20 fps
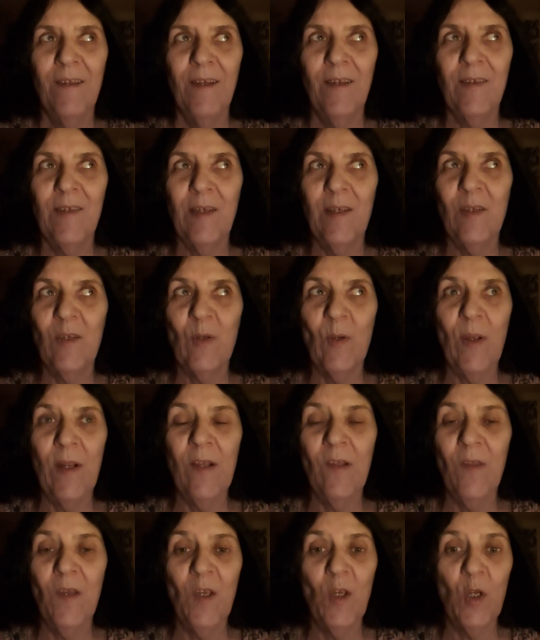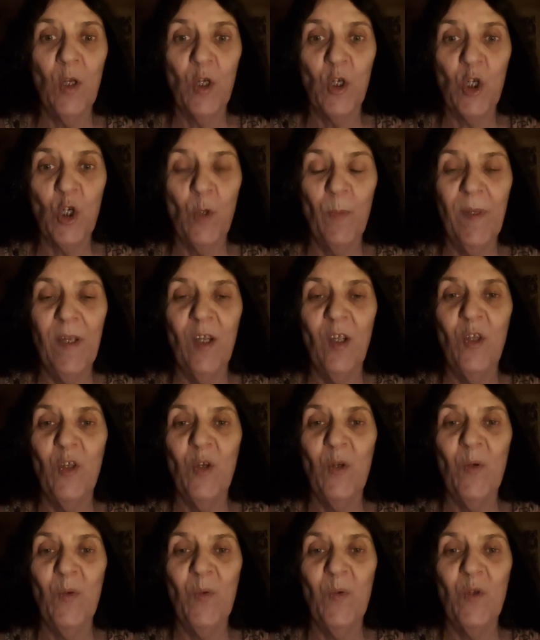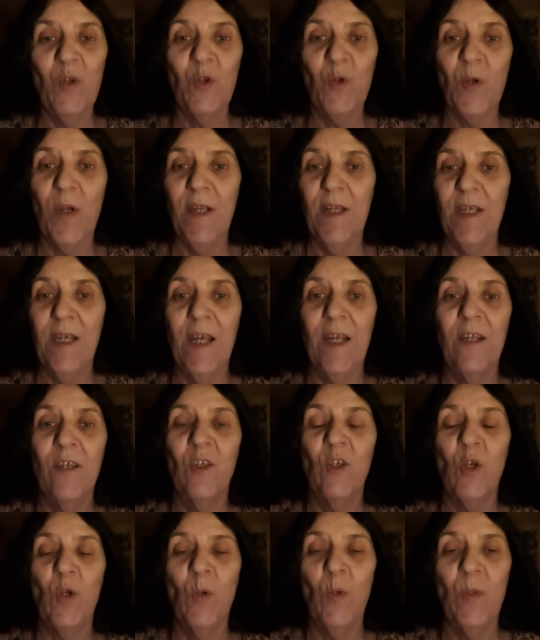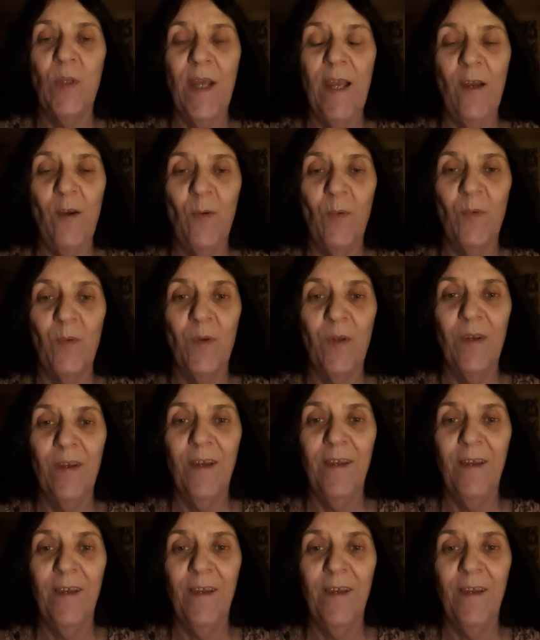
I said, is there anything you can show me to do to try to get it to go down?